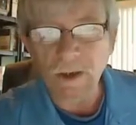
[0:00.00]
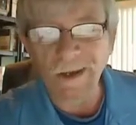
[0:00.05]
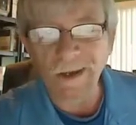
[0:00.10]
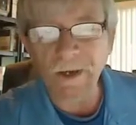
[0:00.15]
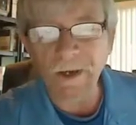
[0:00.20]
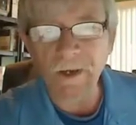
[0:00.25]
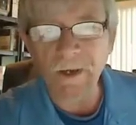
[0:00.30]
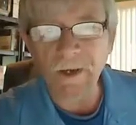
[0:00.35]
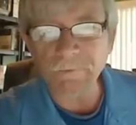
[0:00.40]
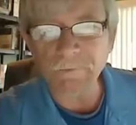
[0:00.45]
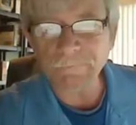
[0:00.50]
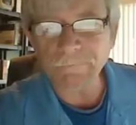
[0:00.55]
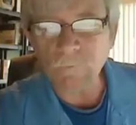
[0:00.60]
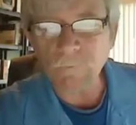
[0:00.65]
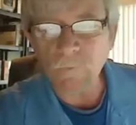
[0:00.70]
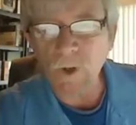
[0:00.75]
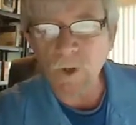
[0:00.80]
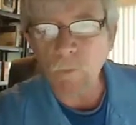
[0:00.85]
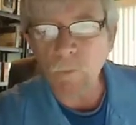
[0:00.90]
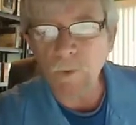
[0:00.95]
and
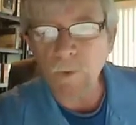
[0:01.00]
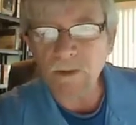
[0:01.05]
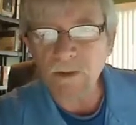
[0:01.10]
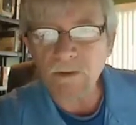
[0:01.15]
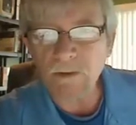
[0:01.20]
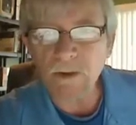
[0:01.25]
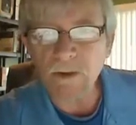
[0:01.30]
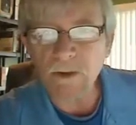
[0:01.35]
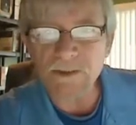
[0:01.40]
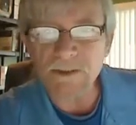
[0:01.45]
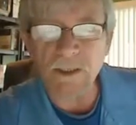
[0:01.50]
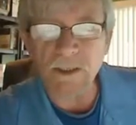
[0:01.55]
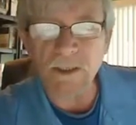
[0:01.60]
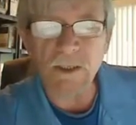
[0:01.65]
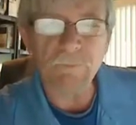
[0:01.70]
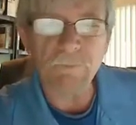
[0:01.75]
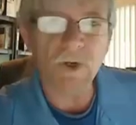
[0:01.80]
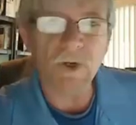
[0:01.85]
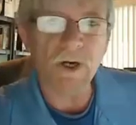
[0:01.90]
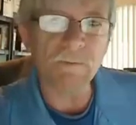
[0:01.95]
with a
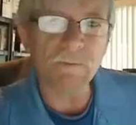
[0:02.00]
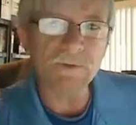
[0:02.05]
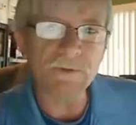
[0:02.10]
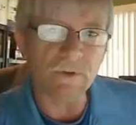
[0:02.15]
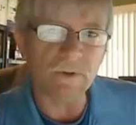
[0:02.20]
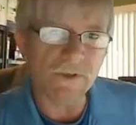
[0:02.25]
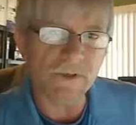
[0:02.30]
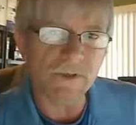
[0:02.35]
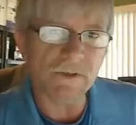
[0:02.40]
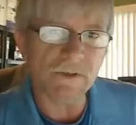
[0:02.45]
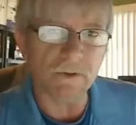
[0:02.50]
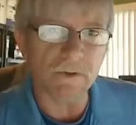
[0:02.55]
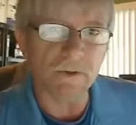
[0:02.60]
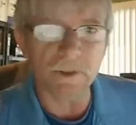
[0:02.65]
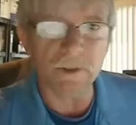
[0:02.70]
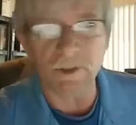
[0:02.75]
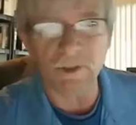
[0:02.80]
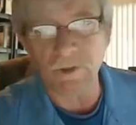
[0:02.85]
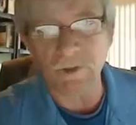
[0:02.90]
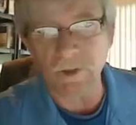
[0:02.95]
teleprompter or
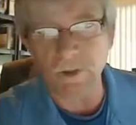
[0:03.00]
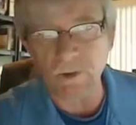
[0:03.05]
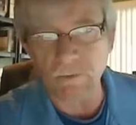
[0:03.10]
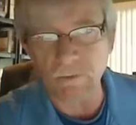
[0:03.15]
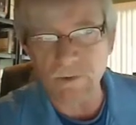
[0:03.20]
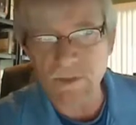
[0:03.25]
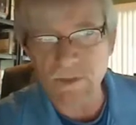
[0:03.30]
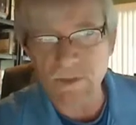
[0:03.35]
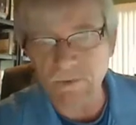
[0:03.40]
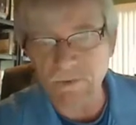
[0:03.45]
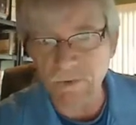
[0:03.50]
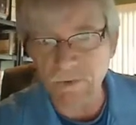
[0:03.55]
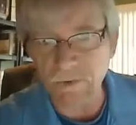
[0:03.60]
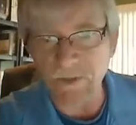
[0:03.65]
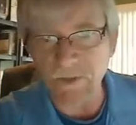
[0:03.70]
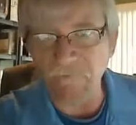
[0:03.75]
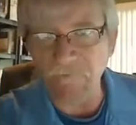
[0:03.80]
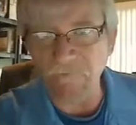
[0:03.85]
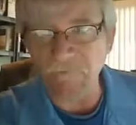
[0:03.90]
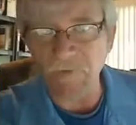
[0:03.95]
scrolling notes,
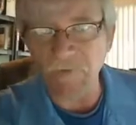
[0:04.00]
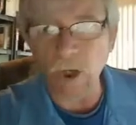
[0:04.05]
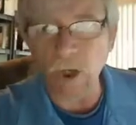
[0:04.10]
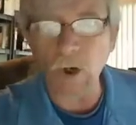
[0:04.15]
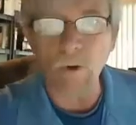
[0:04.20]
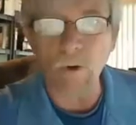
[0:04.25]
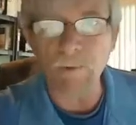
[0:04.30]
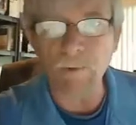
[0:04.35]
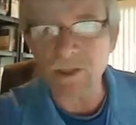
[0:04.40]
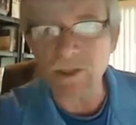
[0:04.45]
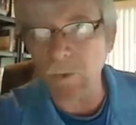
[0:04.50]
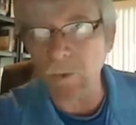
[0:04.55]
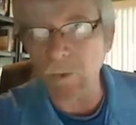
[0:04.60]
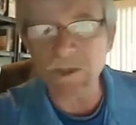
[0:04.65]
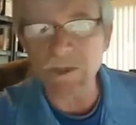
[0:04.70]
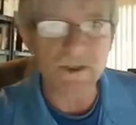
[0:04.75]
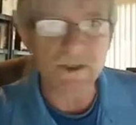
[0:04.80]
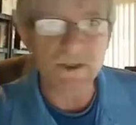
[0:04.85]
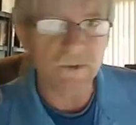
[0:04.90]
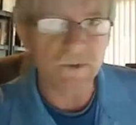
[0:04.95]
you can flow
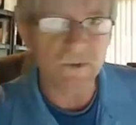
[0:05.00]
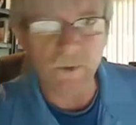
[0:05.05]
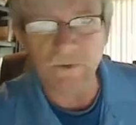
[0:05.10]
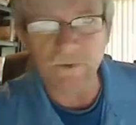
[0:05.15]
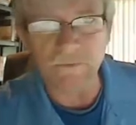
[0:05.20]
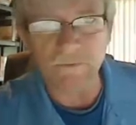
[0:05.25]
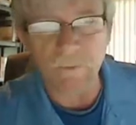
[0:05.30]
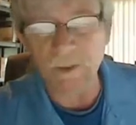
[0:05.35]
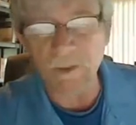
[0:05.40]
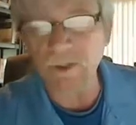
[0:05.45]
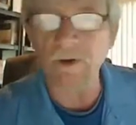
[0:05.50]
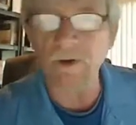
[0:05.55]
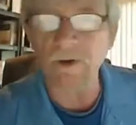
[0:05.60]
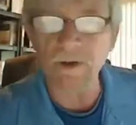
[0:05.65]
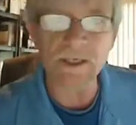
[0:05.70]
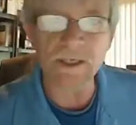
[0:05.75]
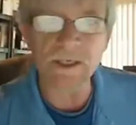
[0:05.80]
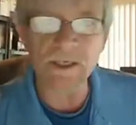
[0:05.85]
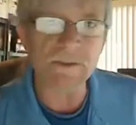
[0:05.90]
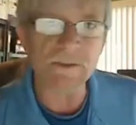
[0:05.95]
between the two of them, and
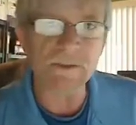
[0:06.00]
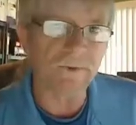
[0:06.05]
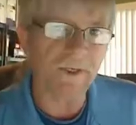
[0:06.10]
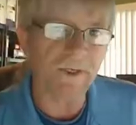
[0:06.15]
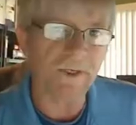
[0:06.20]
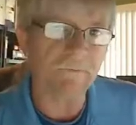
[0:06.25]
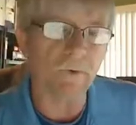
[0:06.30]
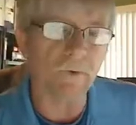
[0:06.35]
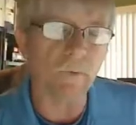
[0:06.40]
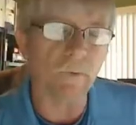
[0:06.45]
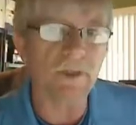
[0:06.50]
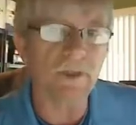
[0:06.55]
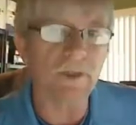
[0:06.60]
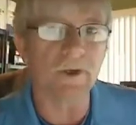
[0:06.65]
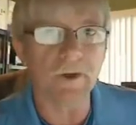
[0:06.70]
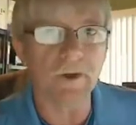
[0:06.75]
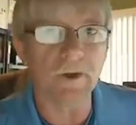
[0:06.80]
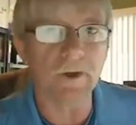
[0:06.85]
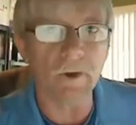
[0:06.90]
your audience will never really